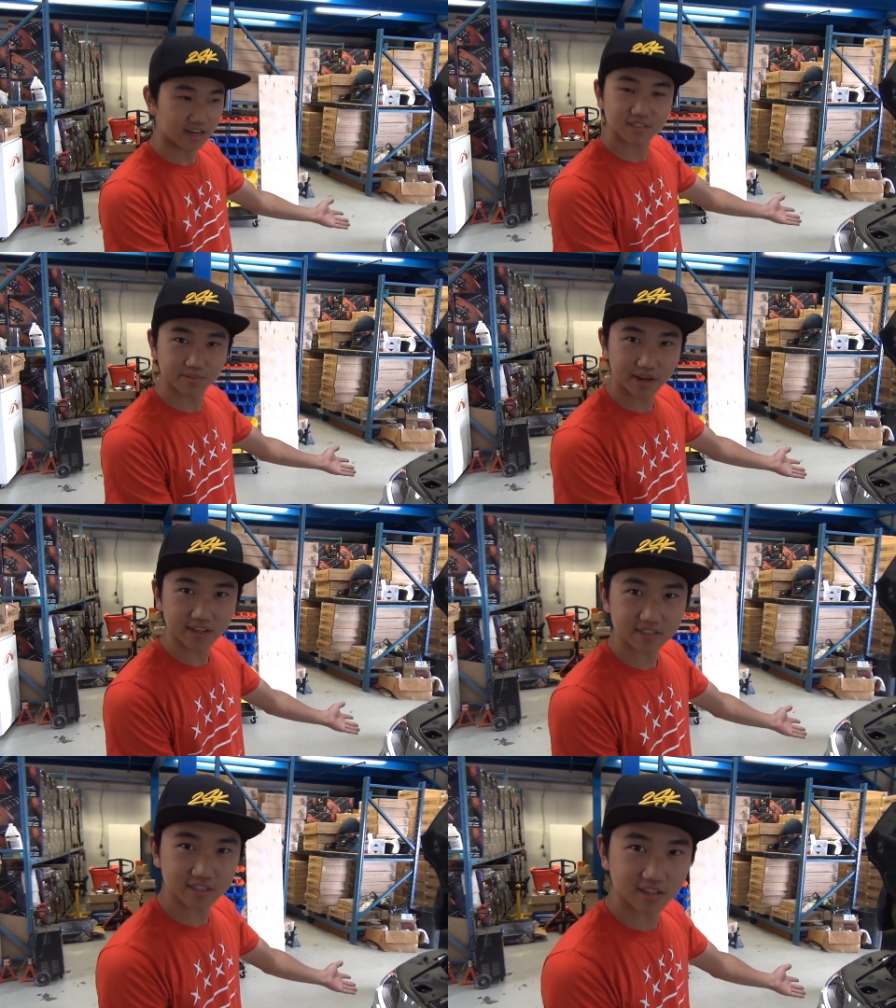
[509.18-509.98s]
That is a
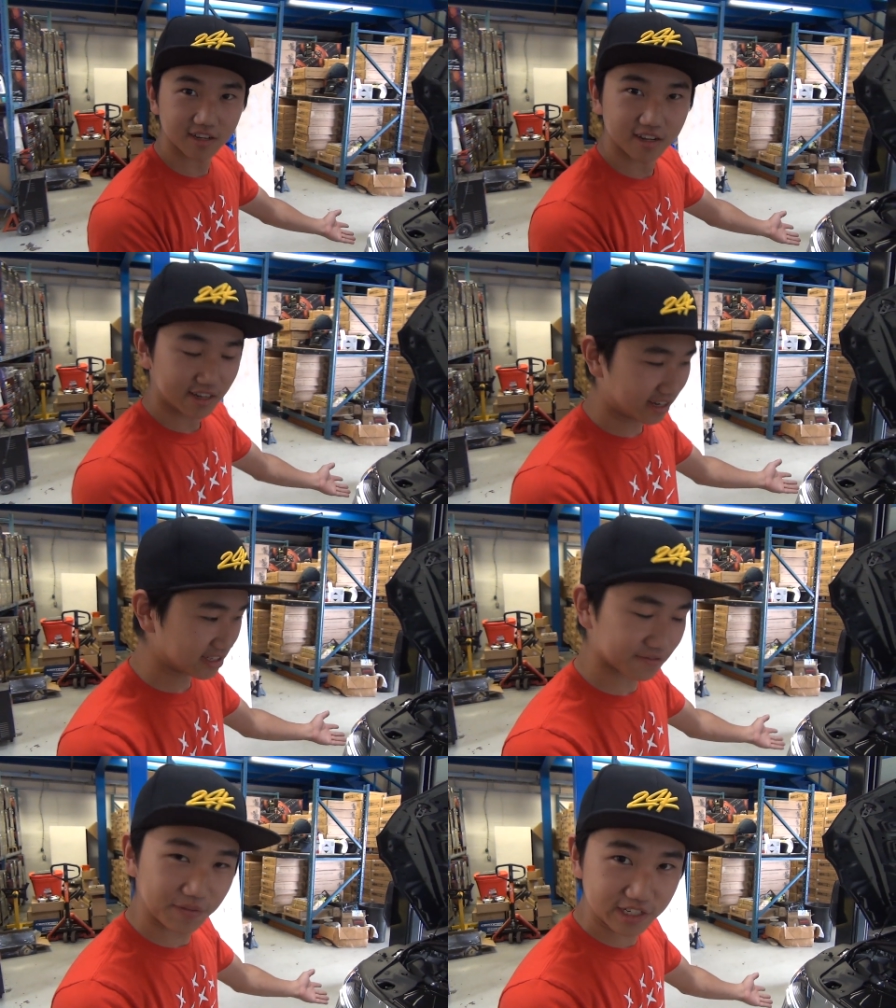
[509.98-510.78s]
pass. It
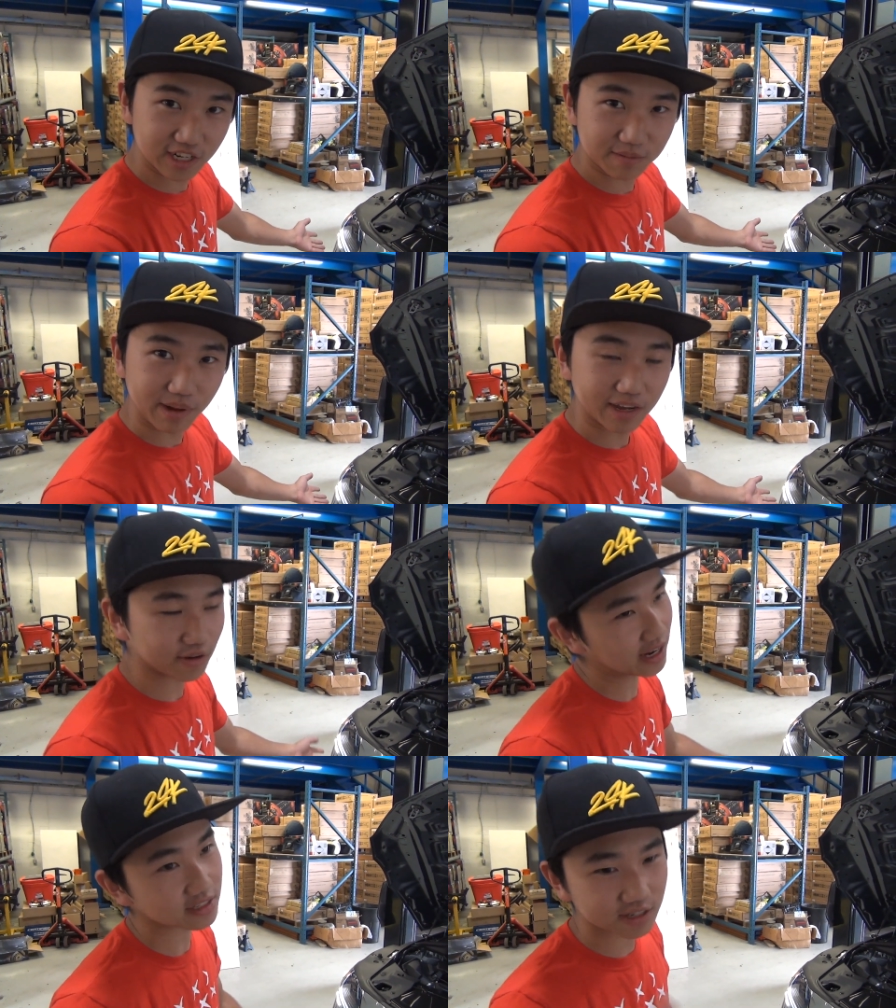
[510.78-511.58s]
has officially passed, well,
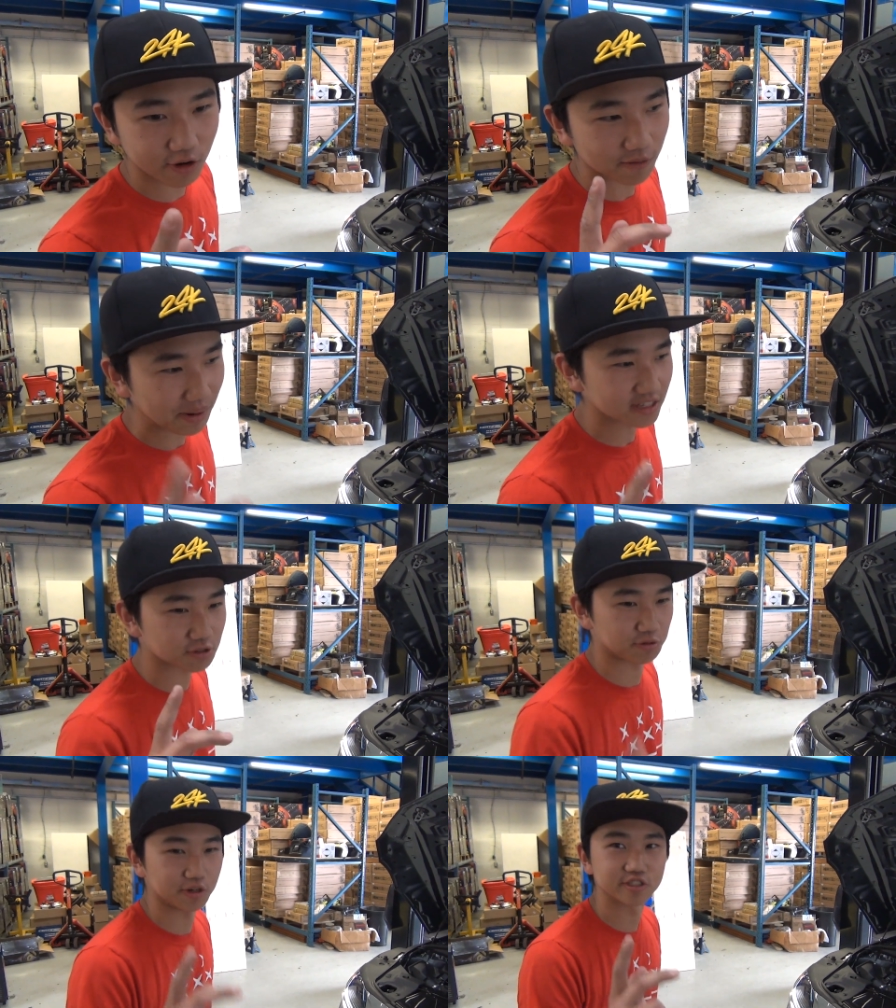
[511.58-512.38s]
it hasn't quite passed
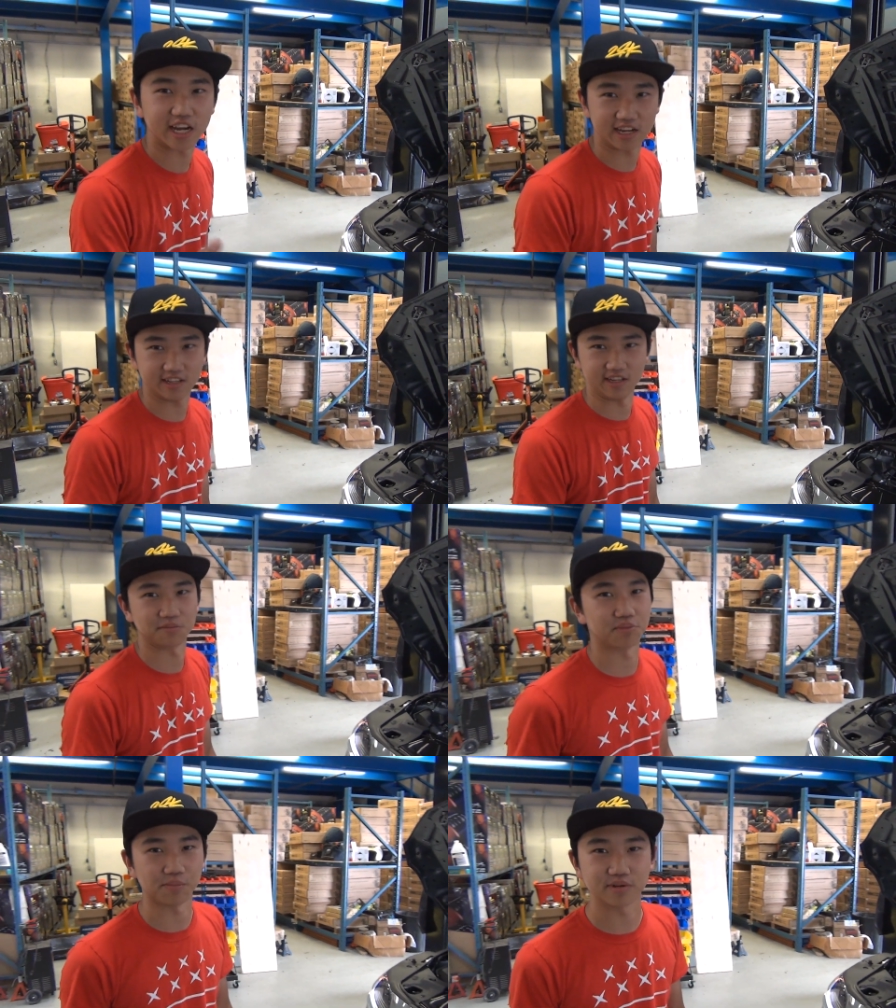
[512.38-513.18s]
the real Jackie
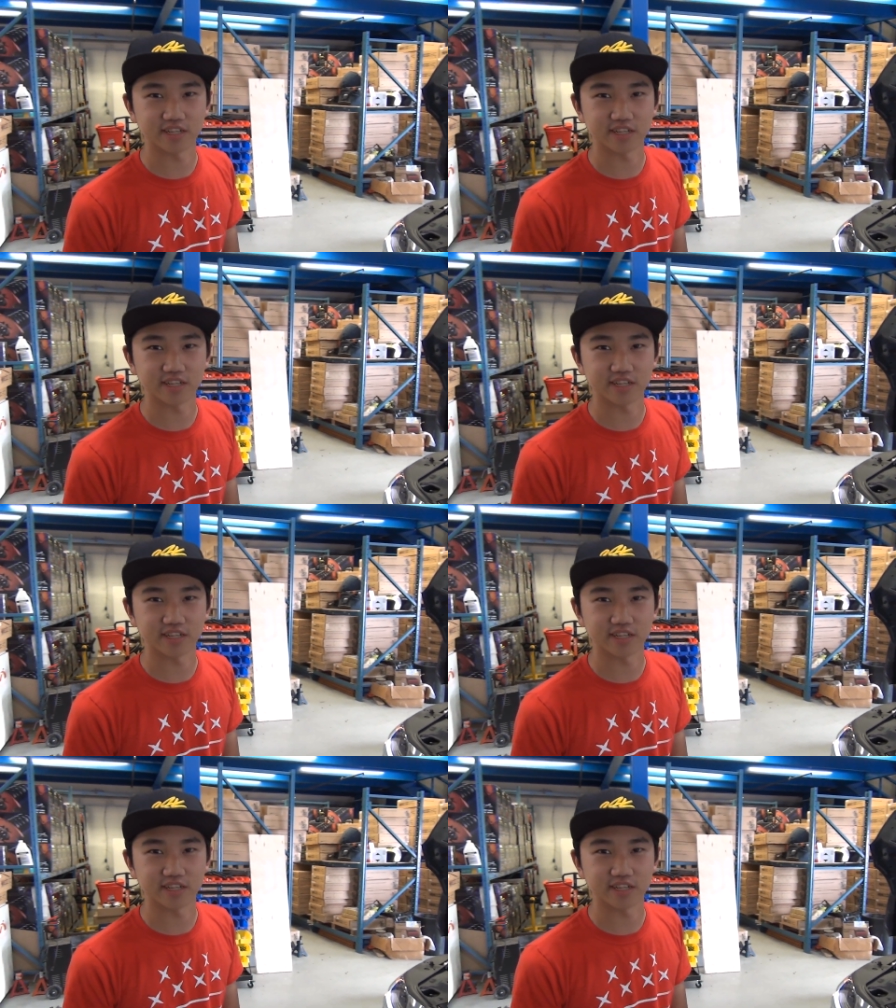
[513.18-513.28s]
Ding bumper